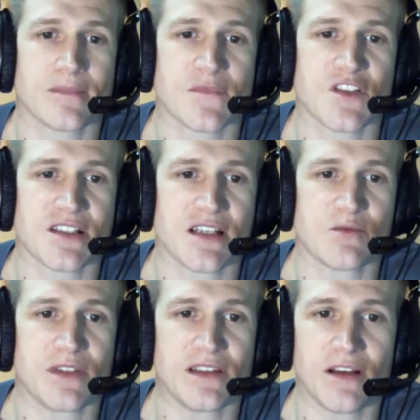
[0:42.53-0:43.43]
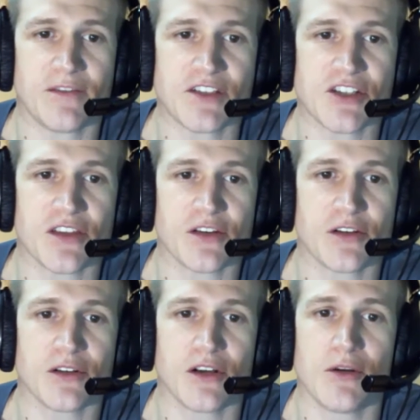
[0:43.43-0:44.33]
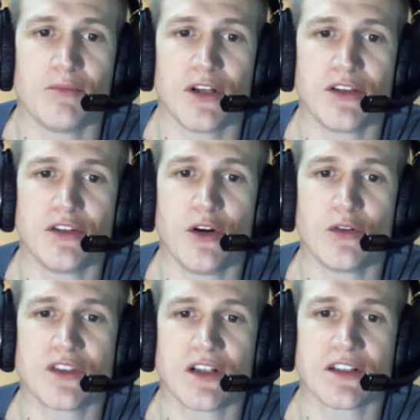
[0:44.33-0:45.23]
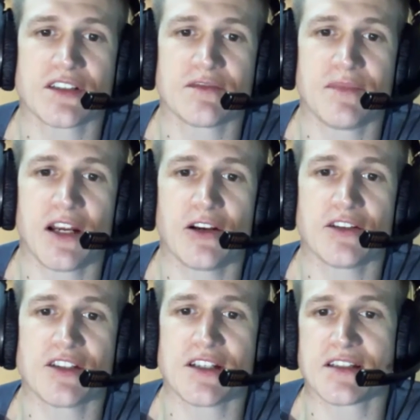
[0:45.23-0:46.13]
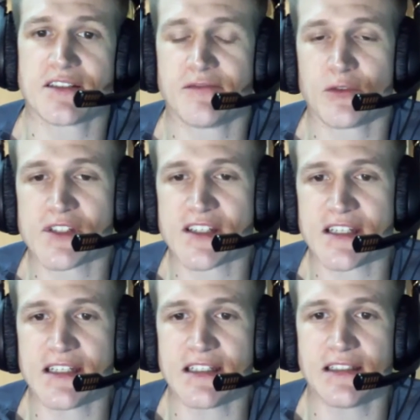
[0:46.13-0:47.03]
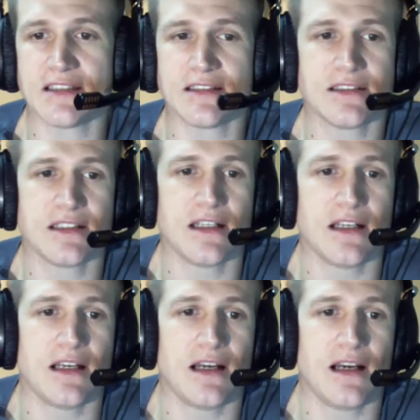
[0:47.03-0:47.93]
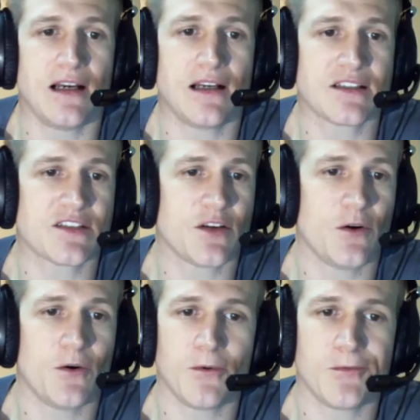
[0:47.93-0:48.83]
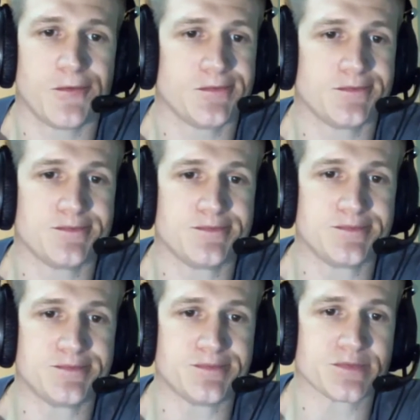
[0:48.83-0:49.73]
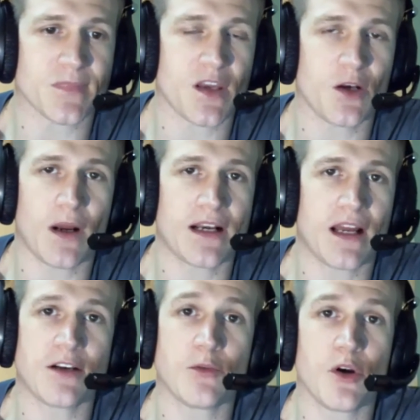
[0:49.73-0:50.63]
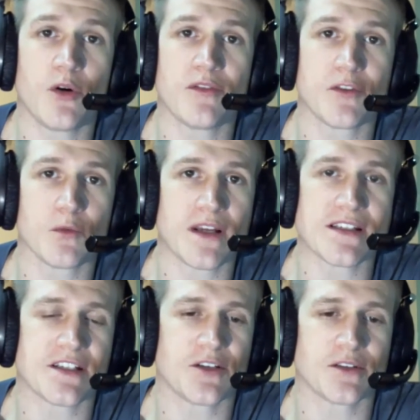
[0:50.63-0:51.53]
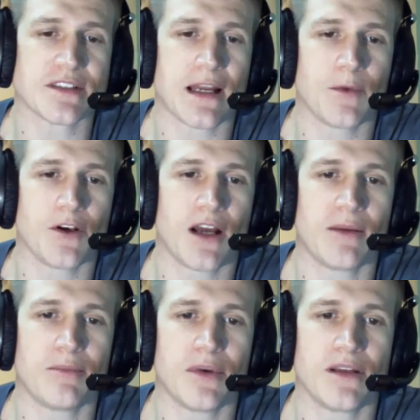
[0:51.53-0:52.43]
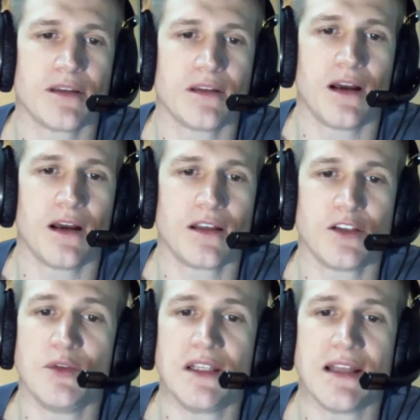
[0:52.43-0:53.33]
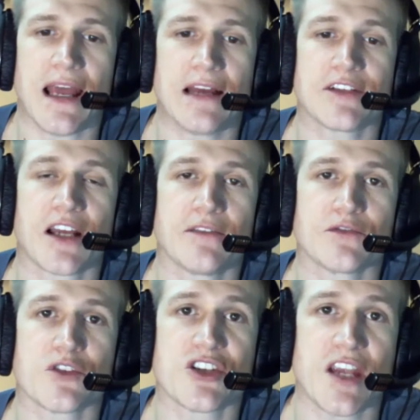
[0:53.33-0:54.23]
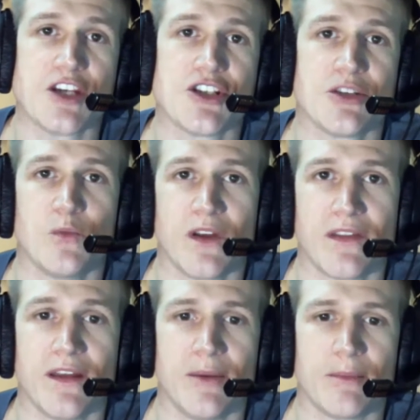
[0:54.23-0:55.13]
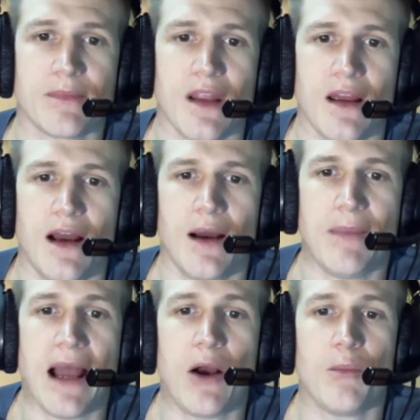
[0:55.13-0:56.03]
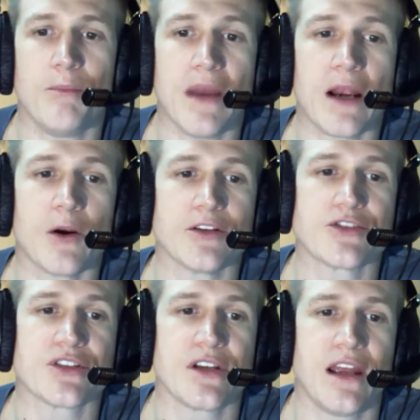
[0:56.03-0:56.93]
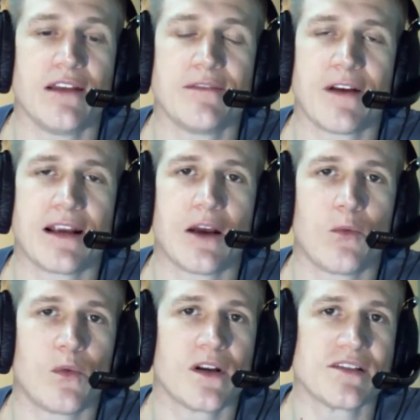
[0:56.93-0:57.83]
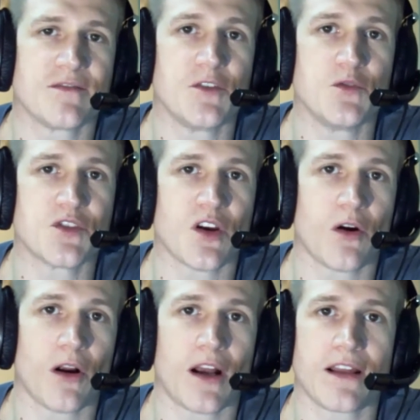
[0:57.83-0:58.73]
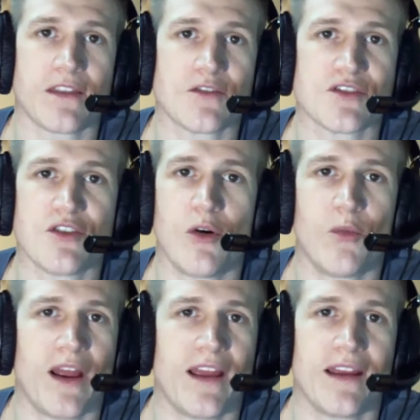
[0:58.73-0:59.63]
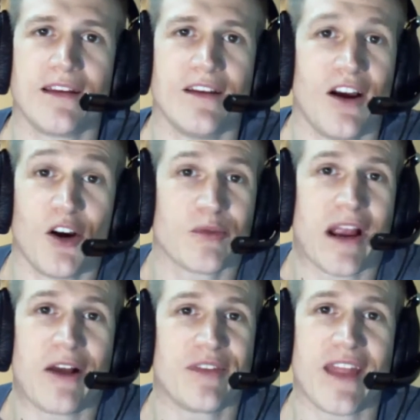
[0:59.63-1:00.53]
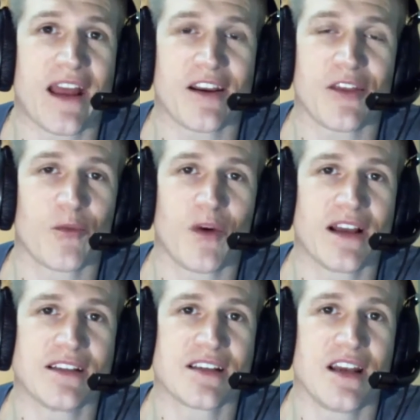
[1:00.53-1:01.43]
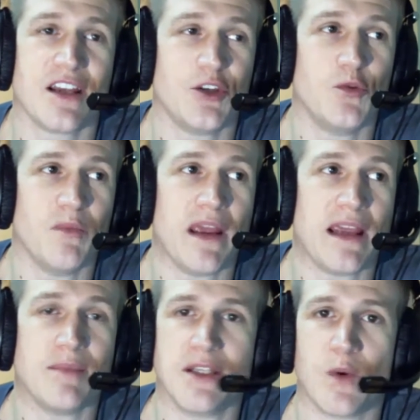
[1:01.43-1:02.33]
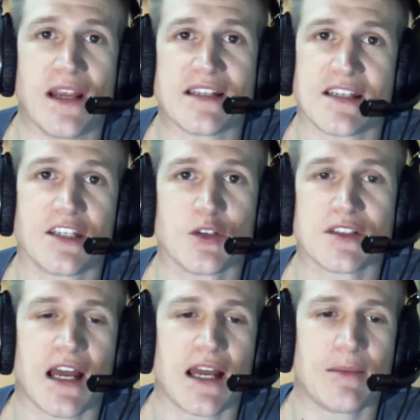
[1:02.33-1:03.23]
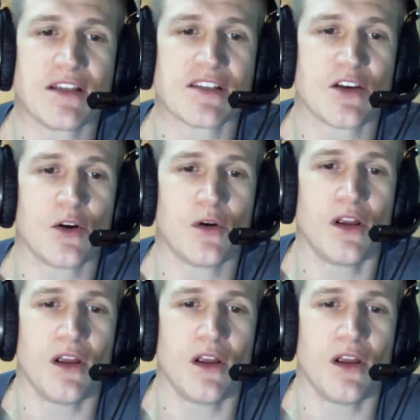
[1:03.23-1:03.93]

She says, "We love each other, but no talks of marriage." He's a divorcee. I don't know if you're wasting your time or not, but you need to have a conversation with him about marriage and find out what his views are on it. There's no way around that. Otherwise, you may be wasting your time. And so